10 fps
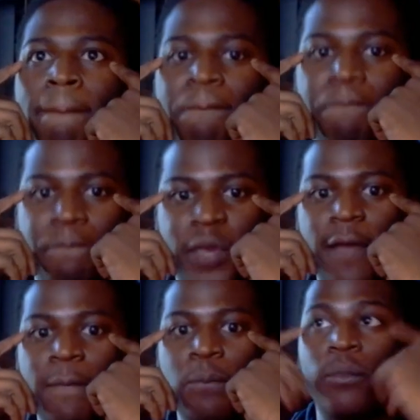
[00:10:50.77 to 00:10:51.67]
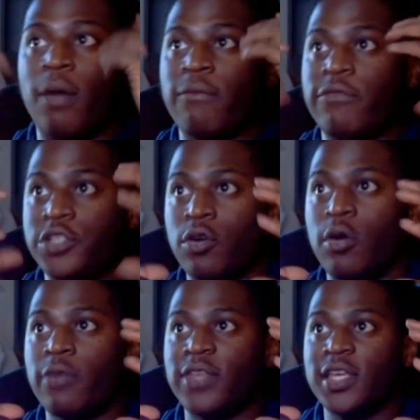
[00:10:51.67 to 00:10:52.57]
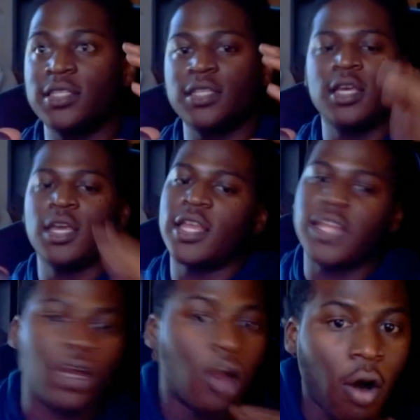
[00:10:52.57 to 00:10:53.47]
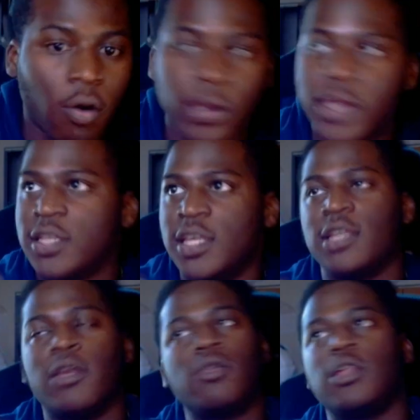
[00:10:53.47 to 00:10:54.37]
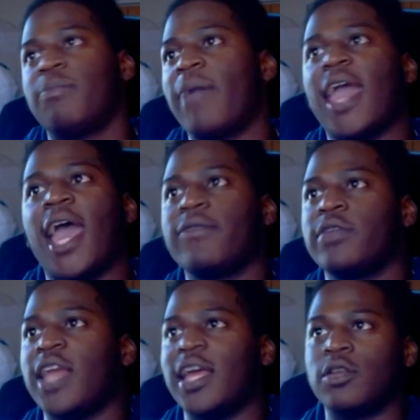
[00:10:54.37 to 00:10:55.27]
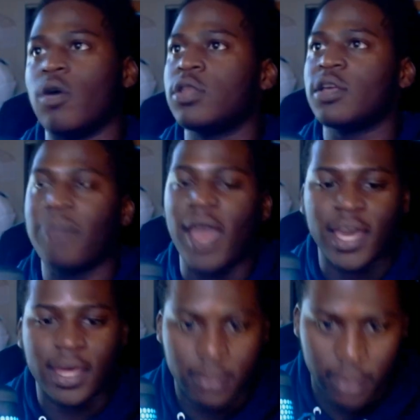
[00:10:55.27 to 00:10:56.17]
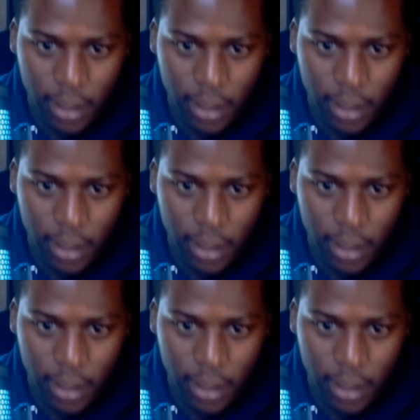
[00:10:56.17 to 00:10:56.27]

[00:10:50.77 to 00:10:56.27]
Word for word: Okay, I'm for sure of this. And then go. And then don't look back after that. Don't look back after that.